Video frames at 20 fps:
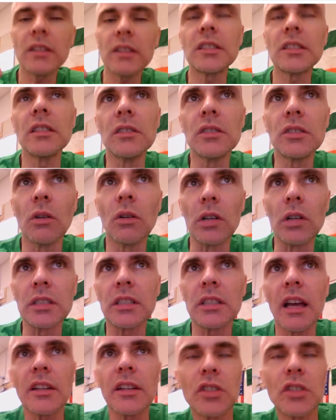to the source
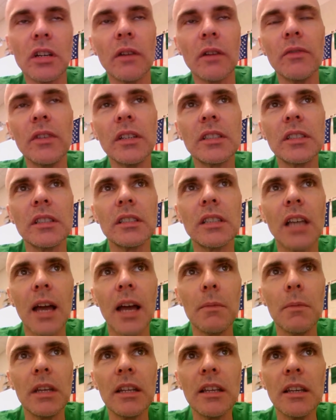section of this
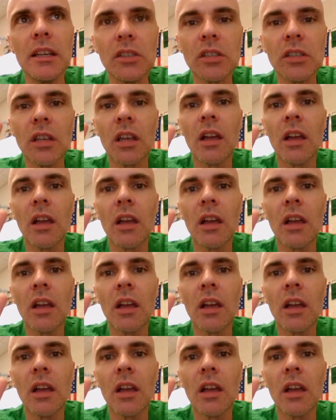assignment is